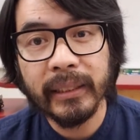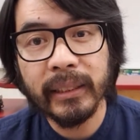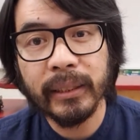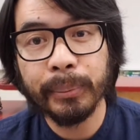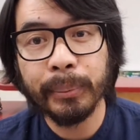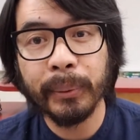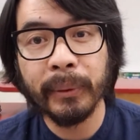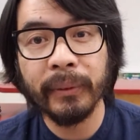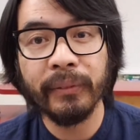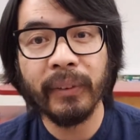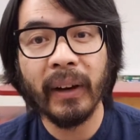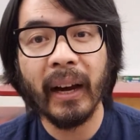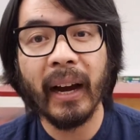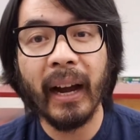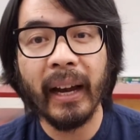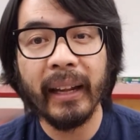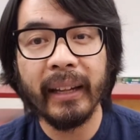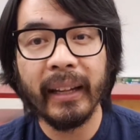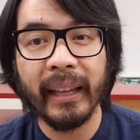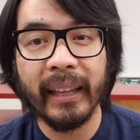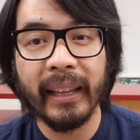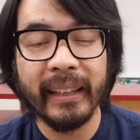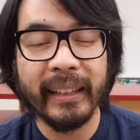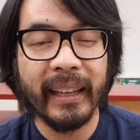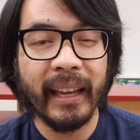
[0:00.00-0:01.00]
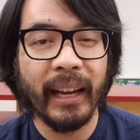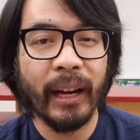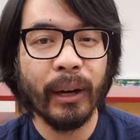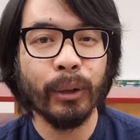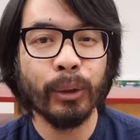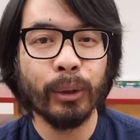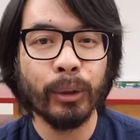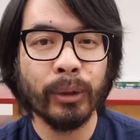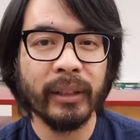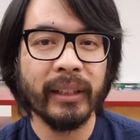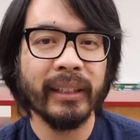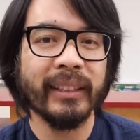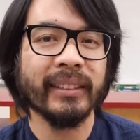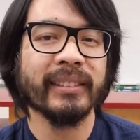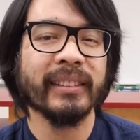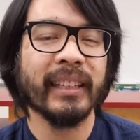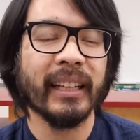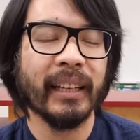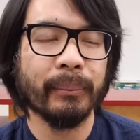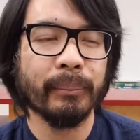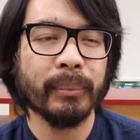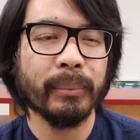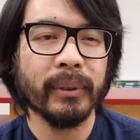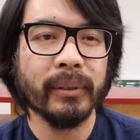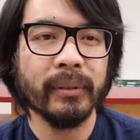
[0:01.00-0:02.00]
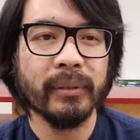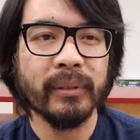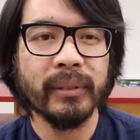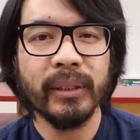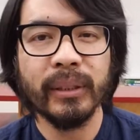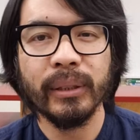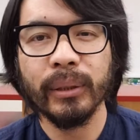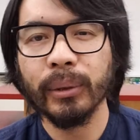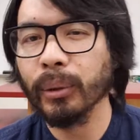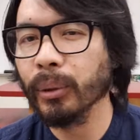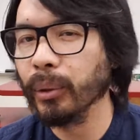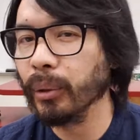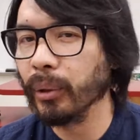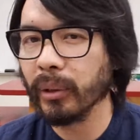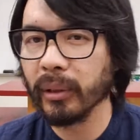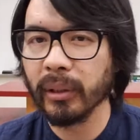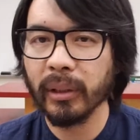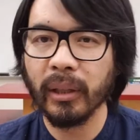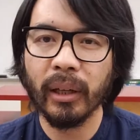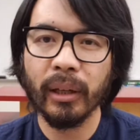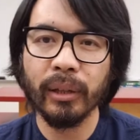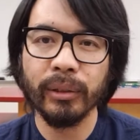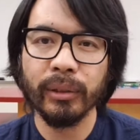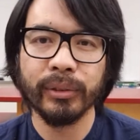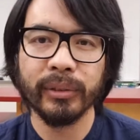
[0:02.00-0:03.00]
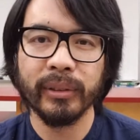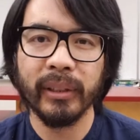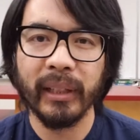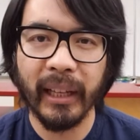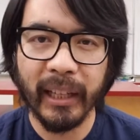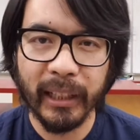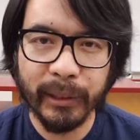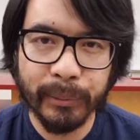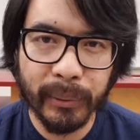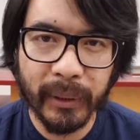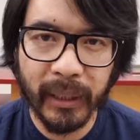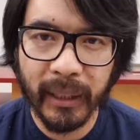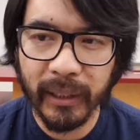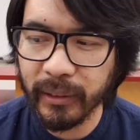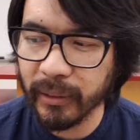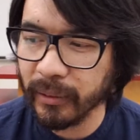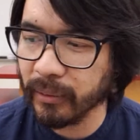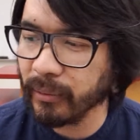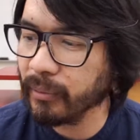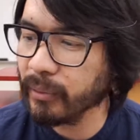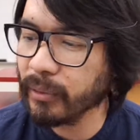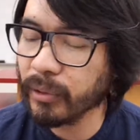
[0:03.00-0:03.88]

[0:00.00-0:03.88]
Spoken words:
to provide a counterexample or alternate explanation.